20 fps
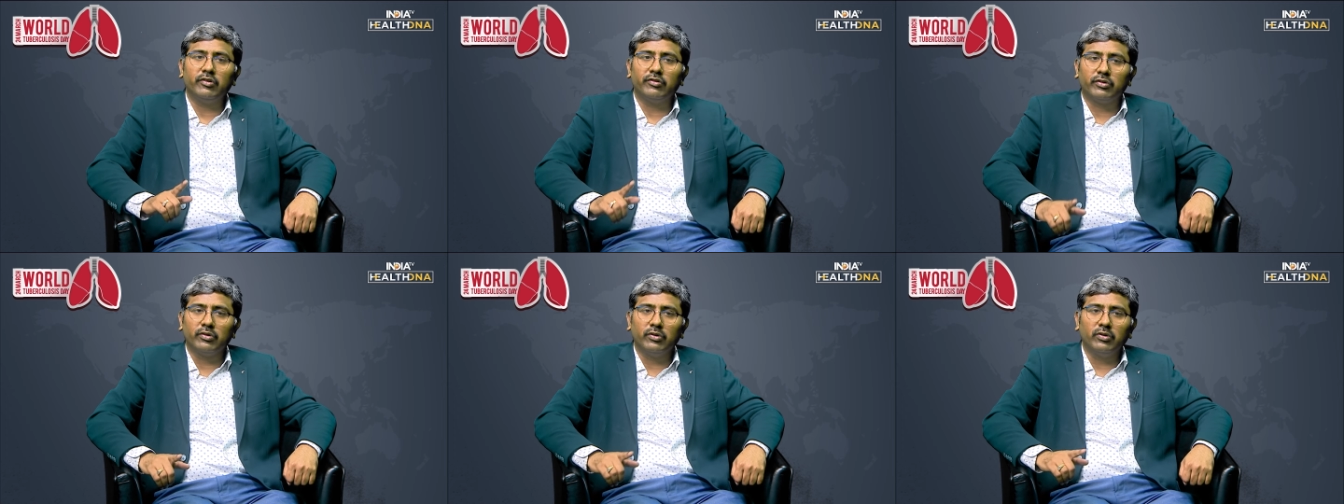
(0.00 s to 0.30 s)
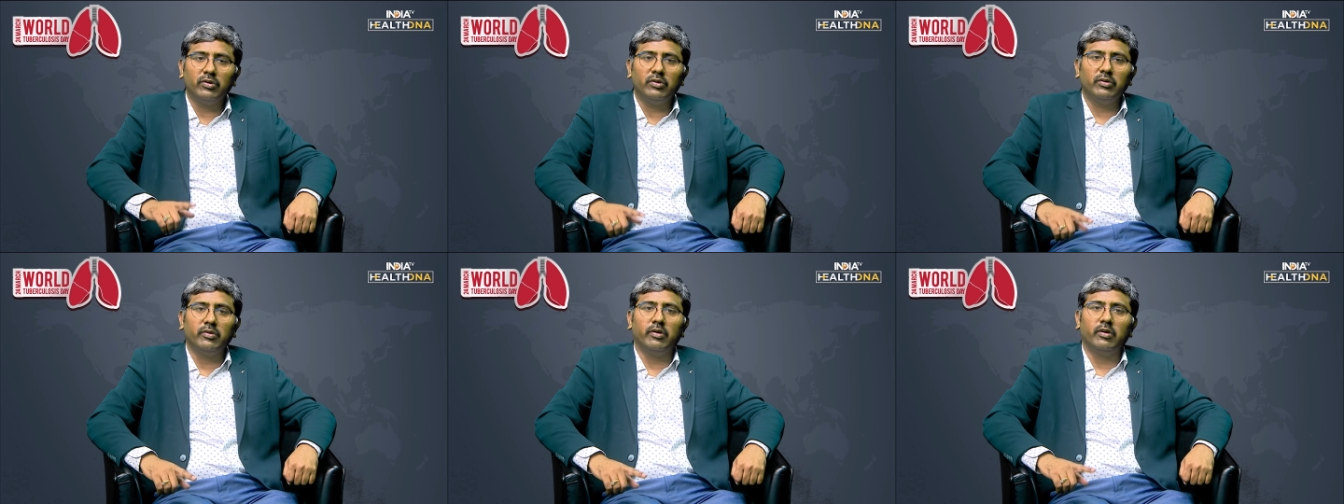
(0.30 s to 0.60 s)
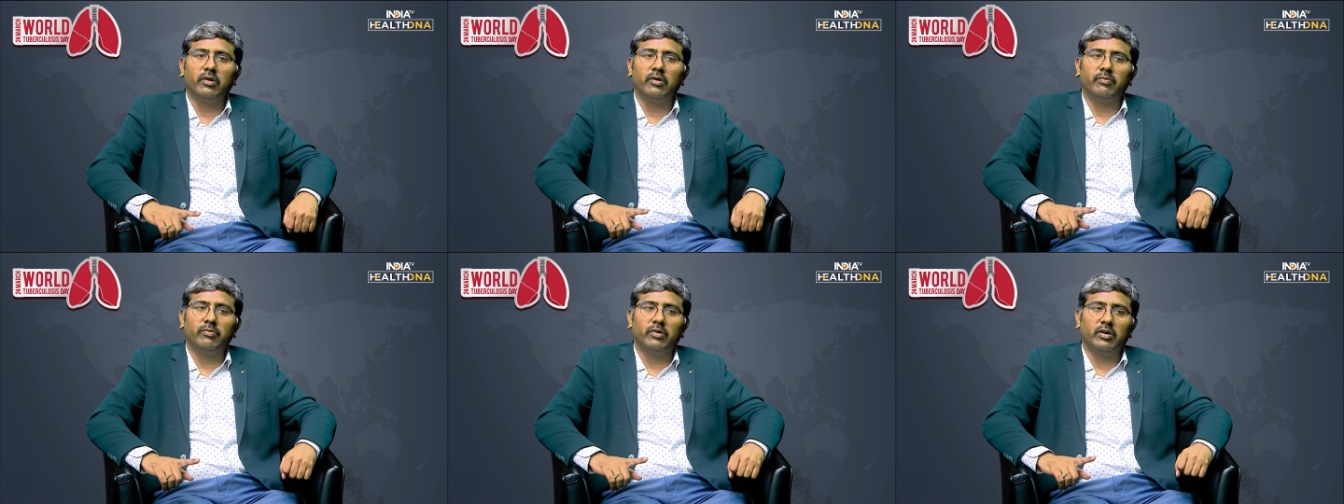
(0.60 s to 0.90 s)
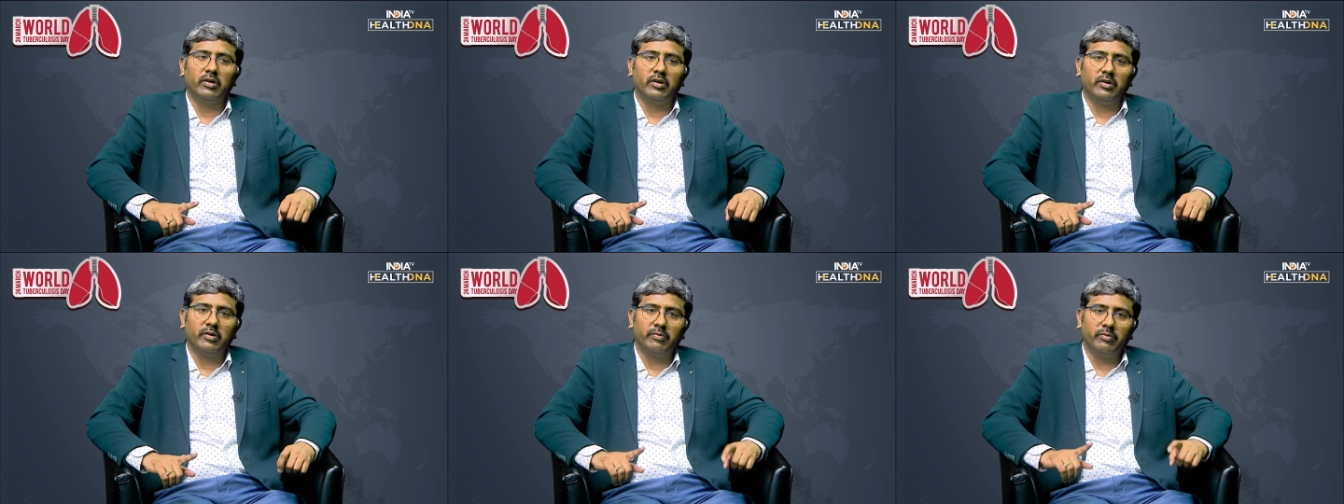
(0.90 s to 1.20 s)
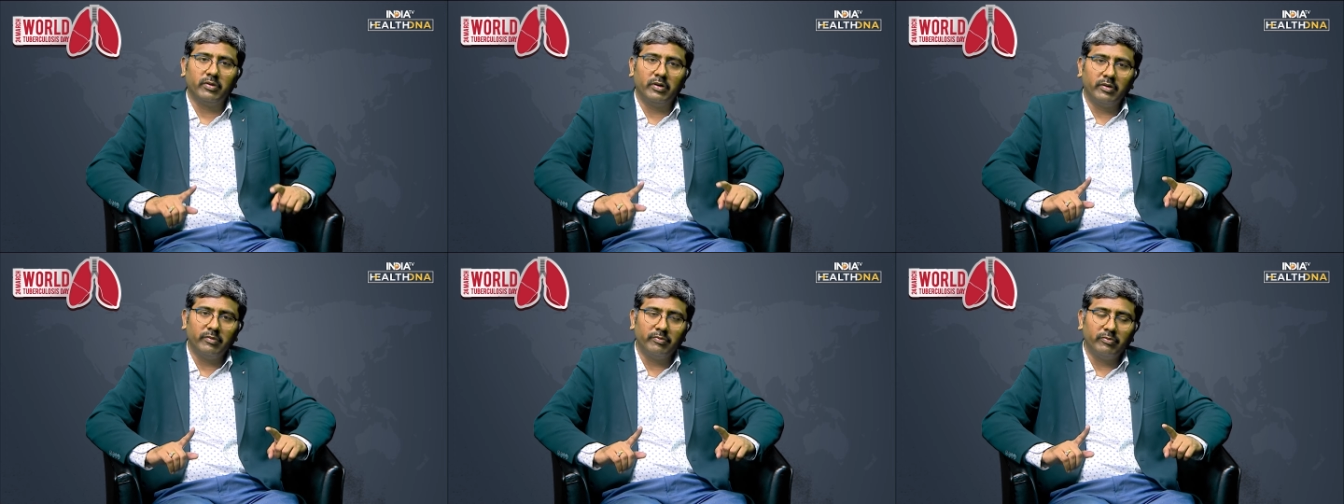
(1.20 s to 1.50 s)
So uh,
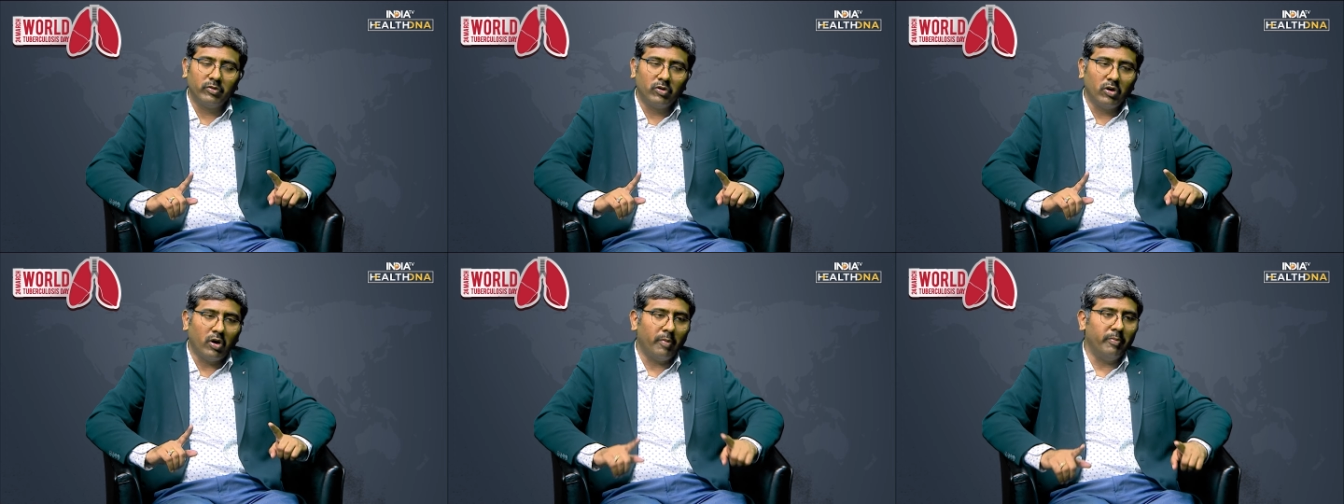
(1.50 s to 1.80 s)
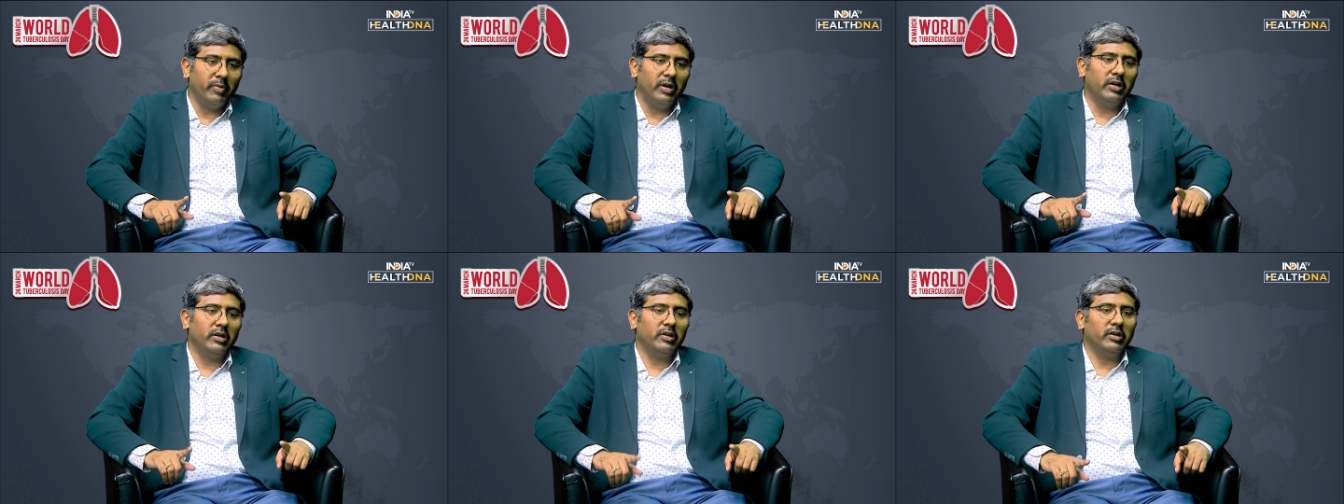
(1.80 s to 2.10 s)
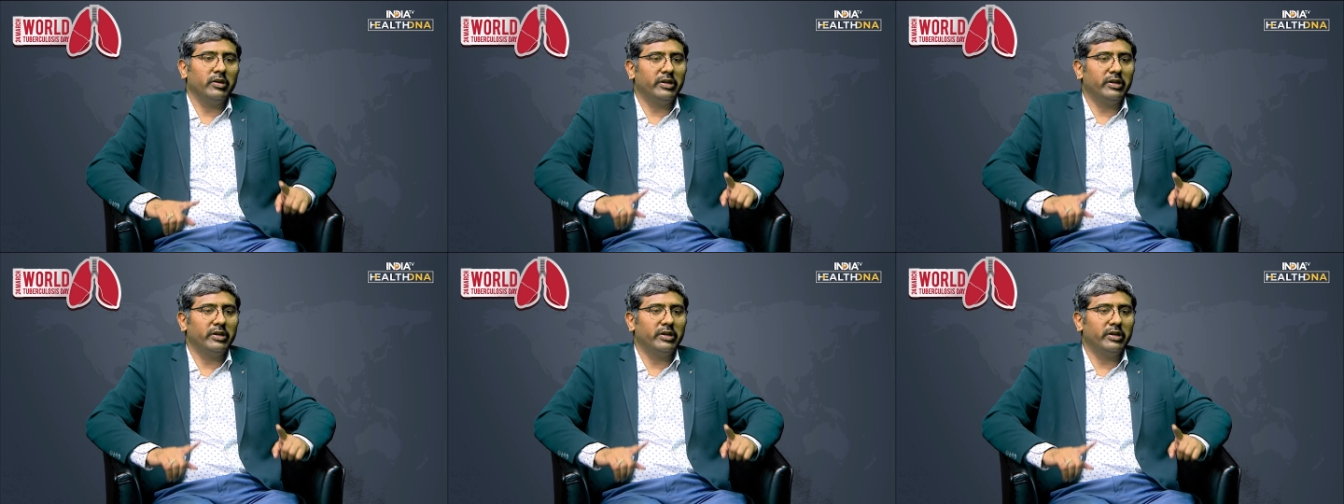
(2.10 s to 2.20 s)
uh, uh, government,